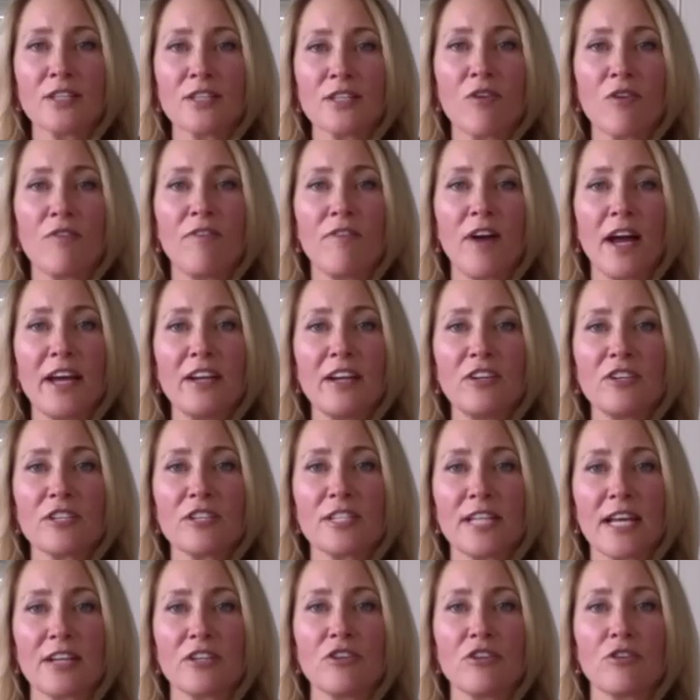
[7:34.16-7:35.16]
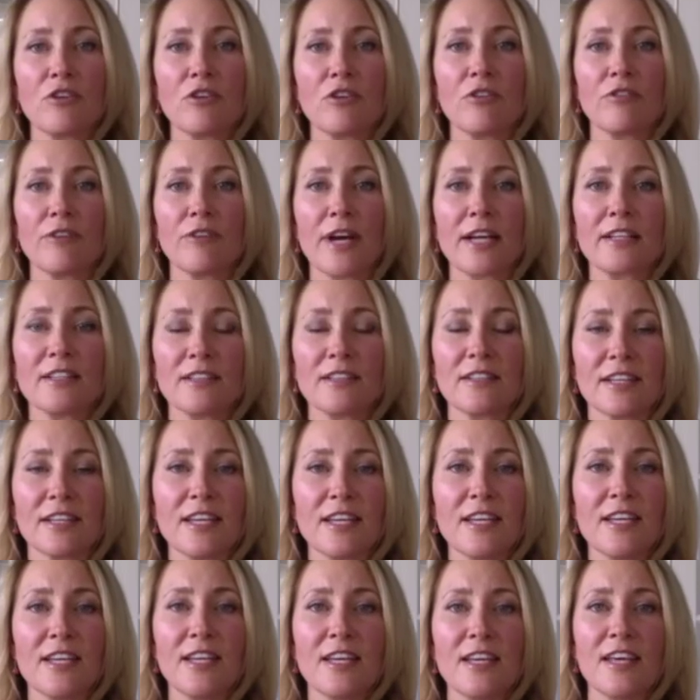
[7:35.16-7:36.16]
if I understand you
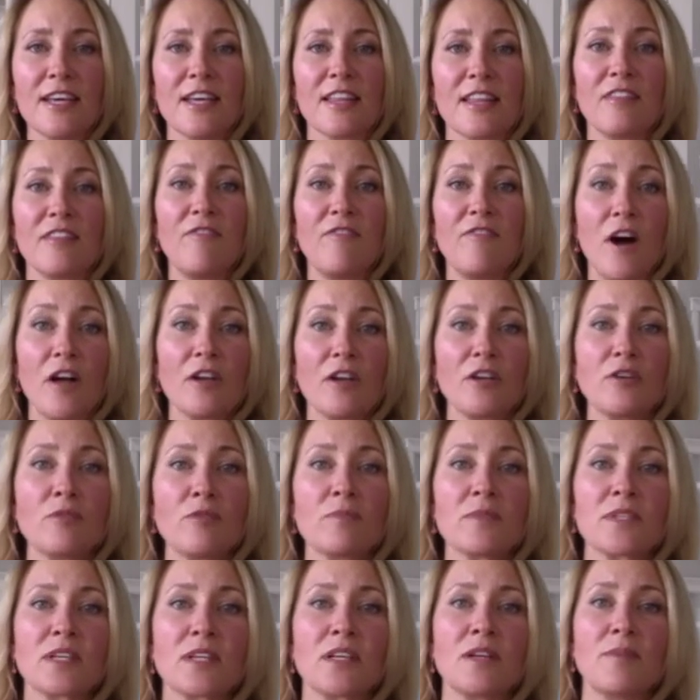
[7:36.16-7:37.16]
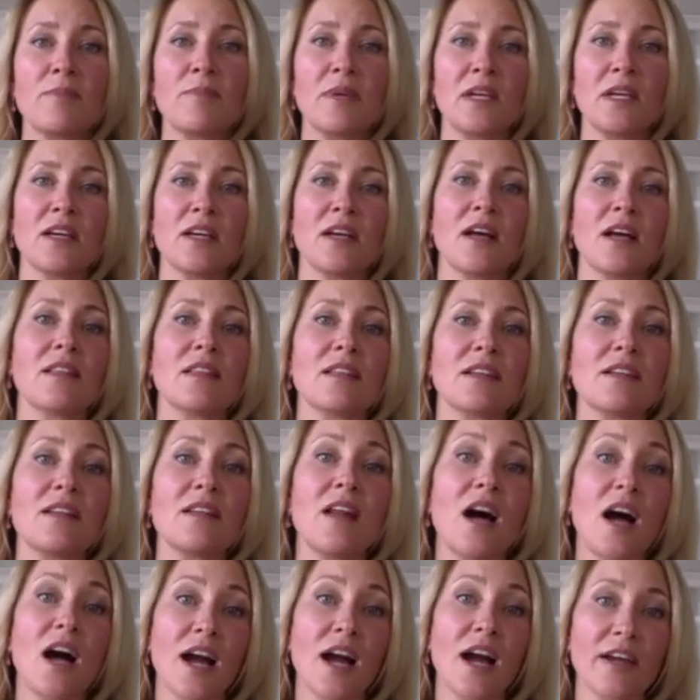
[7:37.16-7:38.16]
correctly, the volume is going to be a little
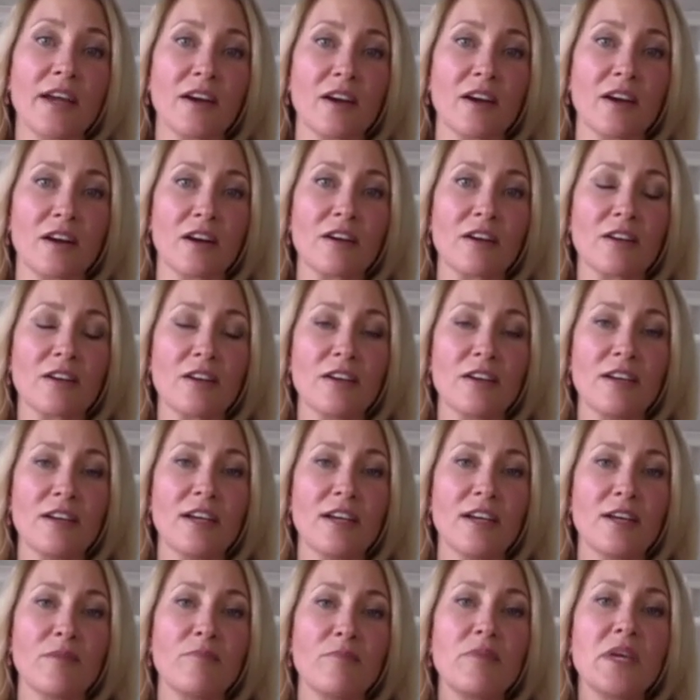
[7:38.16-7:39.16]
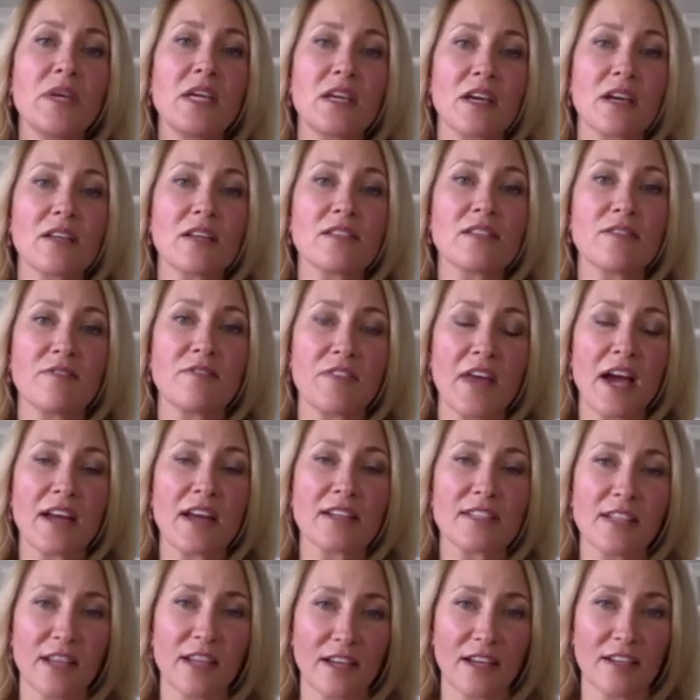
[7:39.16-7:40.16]
higher because of
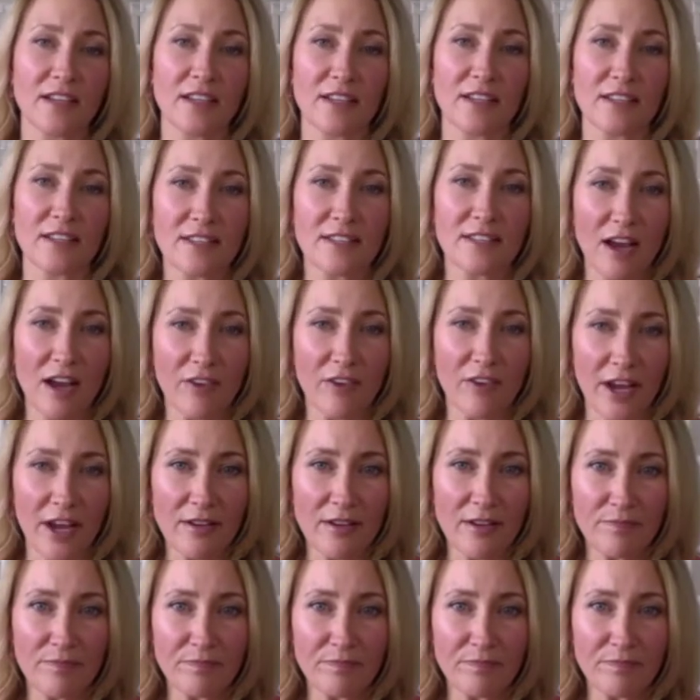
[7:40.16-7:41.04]
that technique. Is that right?